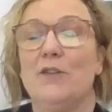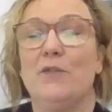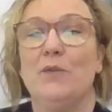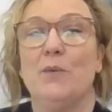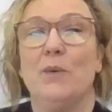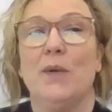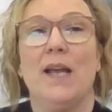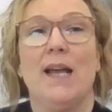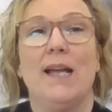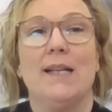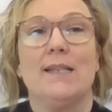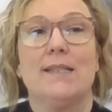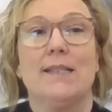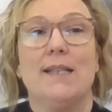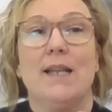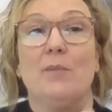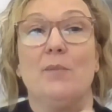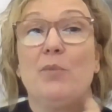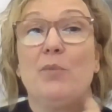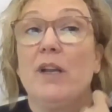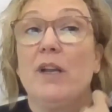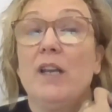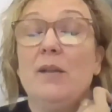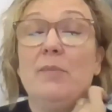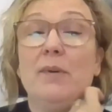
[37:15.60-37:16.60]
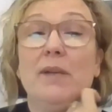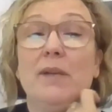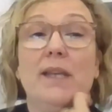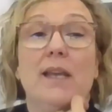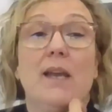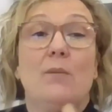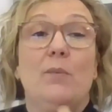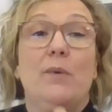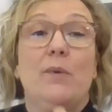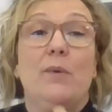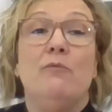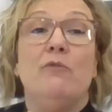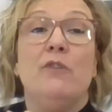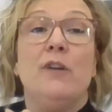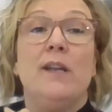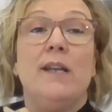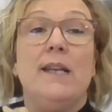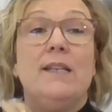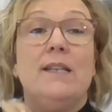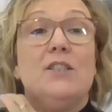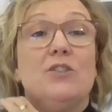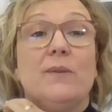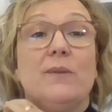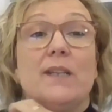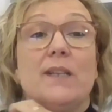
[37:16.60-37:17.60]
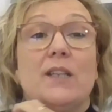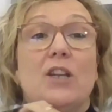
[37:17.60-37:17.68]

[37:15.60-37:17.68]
don't know if you want to add to that, Bryony, but yeah, we really do